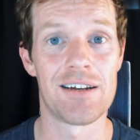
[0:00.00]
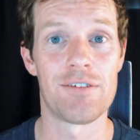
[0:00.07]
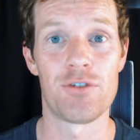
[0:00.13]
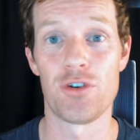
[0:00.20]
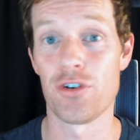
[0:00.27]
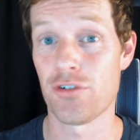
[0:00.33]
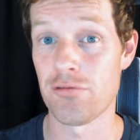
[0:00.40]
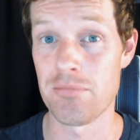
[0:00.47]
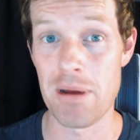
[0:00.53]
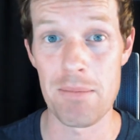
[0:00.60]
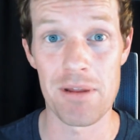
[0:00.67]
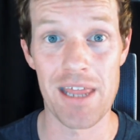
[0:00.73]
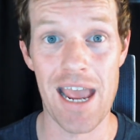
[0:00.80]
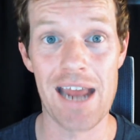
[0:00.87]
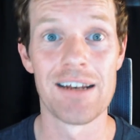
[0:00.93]
If you just
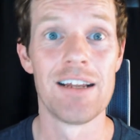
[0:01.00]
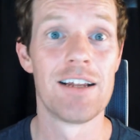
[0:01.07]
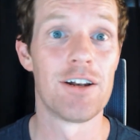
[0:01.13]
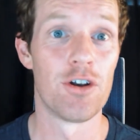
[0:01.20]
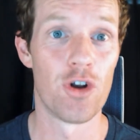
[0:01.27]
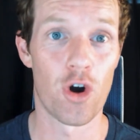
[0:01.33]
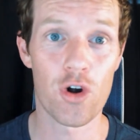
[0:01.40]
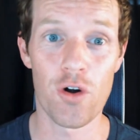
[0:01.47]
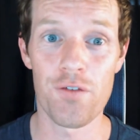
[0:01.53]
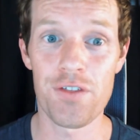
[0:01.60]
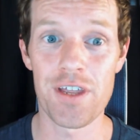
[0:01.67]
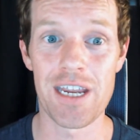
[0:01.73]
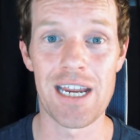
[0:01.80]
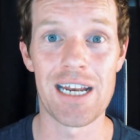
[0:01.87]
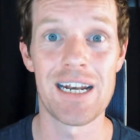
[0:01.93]
remember that, knock off
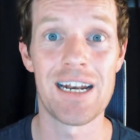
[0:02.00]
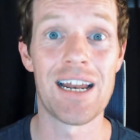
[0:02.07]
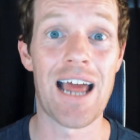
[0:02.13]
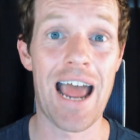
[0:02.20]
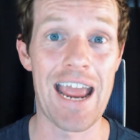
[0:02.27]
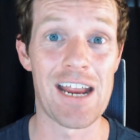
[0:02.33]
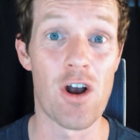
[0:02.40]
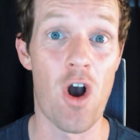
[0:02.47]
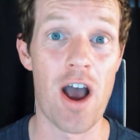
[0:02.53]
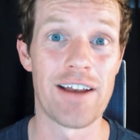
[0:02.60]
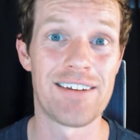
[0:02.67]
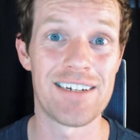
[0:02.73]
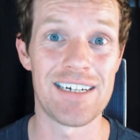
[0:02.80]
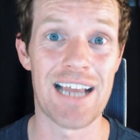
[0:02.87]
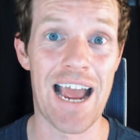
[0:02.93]
the N,
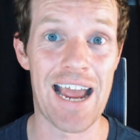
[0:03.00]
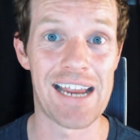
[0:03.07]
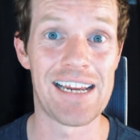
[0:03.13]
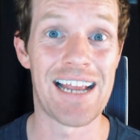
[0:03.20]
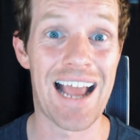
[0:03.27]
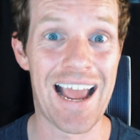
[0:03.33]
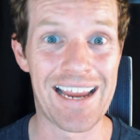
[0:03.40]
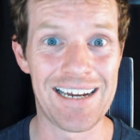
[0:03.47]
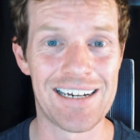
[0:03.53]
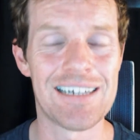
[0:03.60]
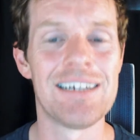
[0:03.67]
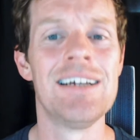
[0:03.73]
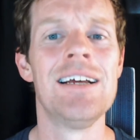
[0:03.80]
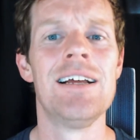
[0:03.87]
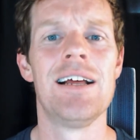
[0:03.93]
A-I-D-A,
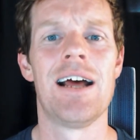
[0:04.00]
AIDA.